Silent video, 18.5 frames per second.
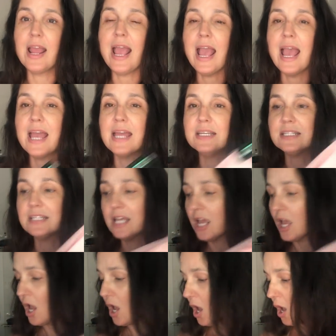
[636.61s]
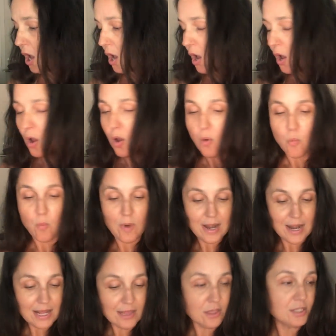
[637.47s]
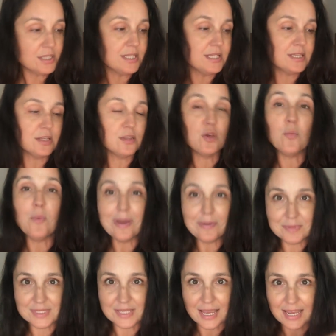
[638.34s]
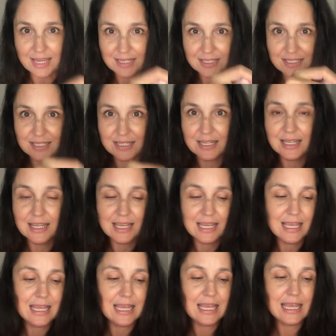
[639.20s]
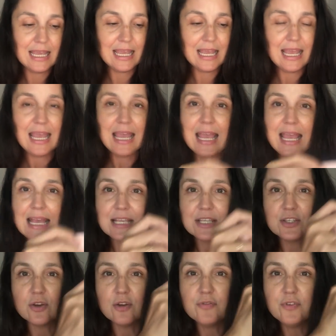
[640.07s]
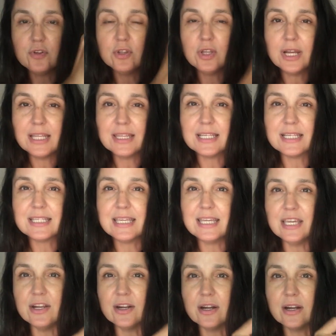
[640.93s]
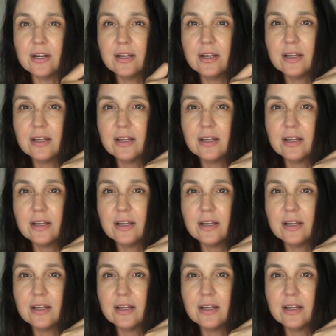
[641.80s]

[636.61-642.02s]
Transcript: And when I looked at this on the website, so if you look at this here,